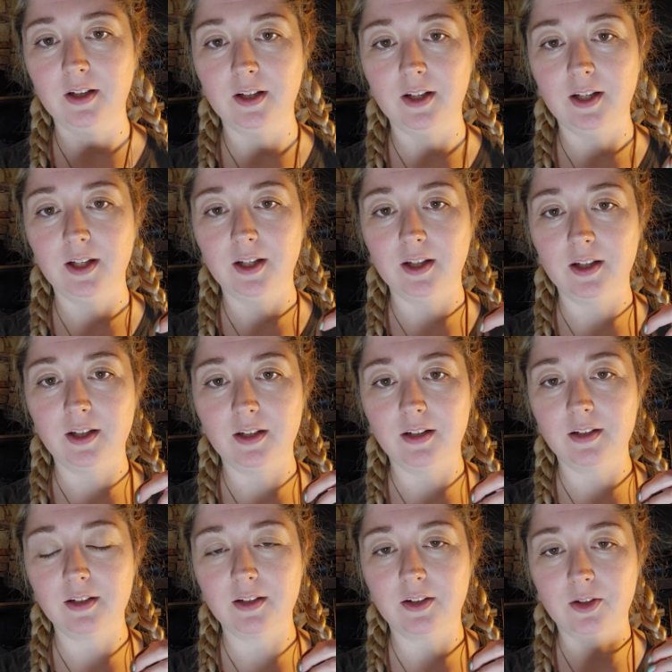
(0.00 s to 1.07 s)

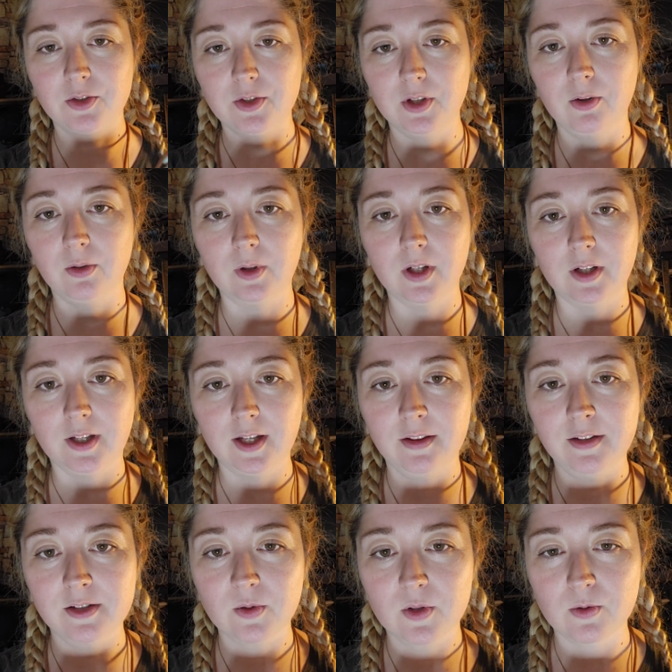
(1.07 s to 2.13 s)
And also, again,
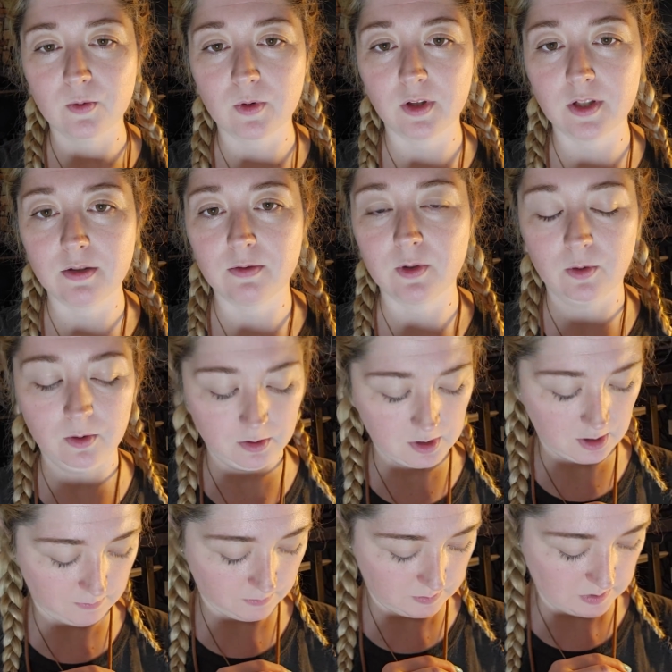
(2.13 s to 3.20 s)
this was a really difficult
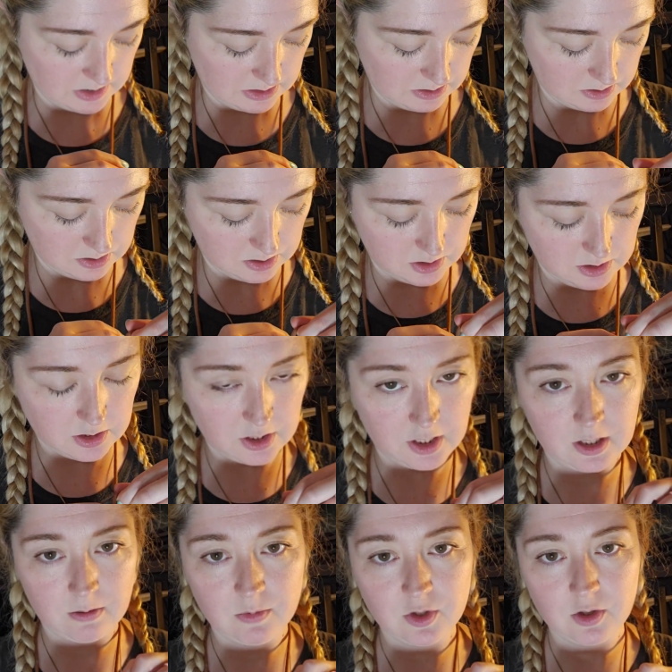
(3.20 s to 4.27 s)
knot for me to learn, and
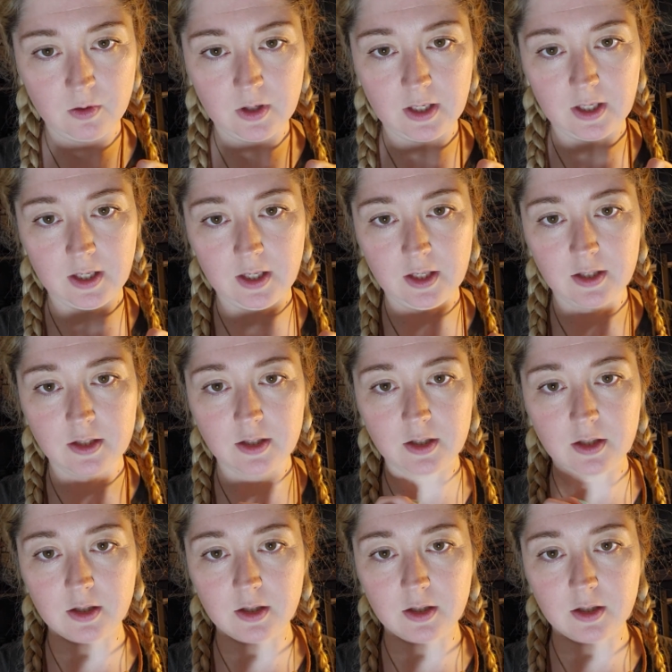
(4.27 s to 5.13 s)
I'm doing it